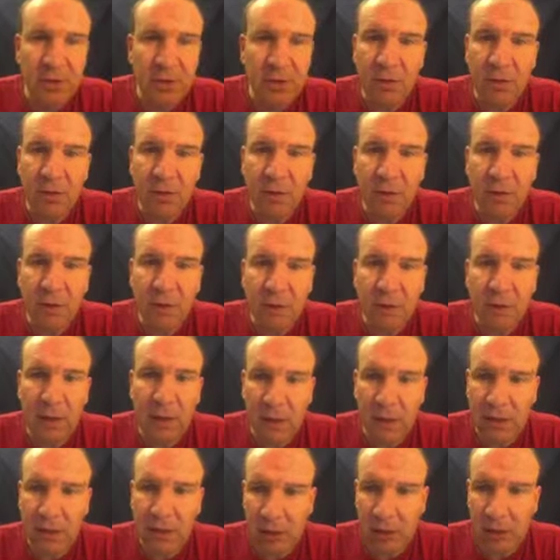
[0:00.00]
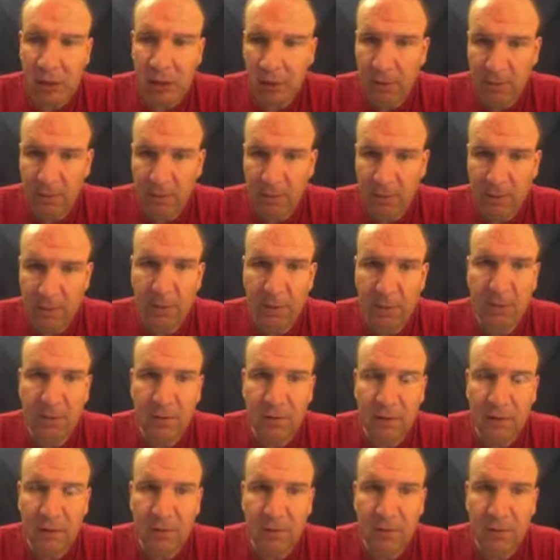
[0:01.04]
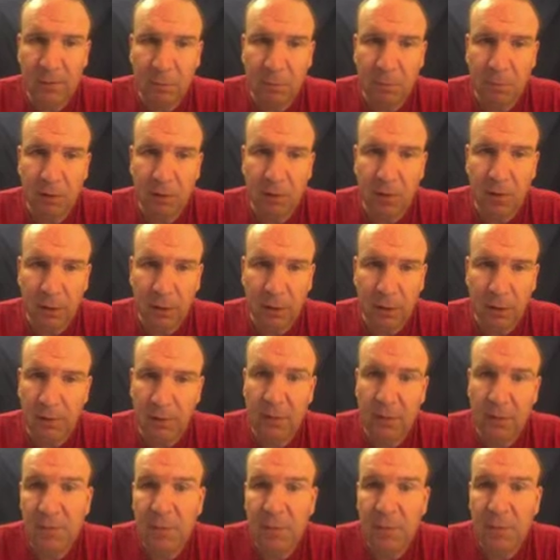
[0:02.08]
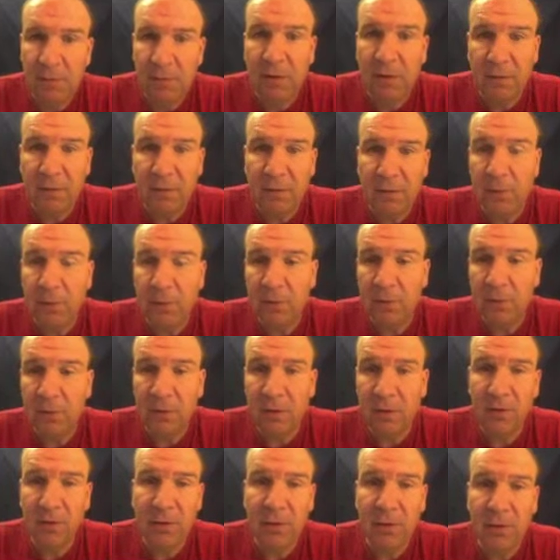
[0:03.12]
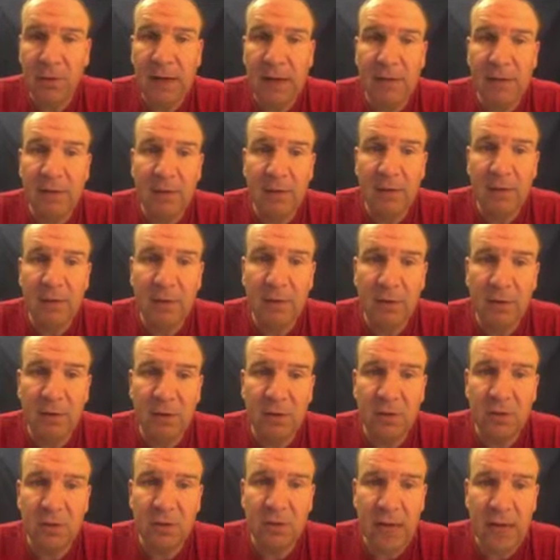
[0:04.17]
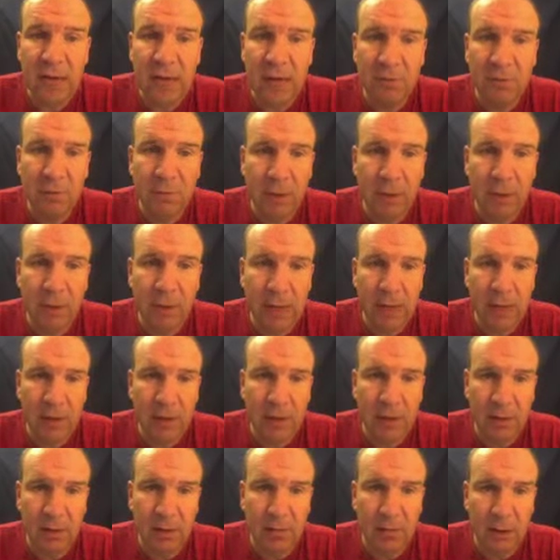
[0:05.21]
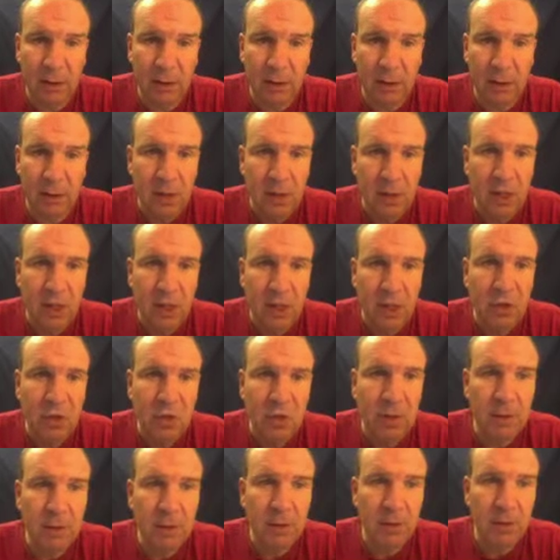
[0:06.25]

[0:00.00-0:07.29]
can fill in a chart similar to this. It's going to be very similar to this on a test. It's just going to have different elements in it. You should be able to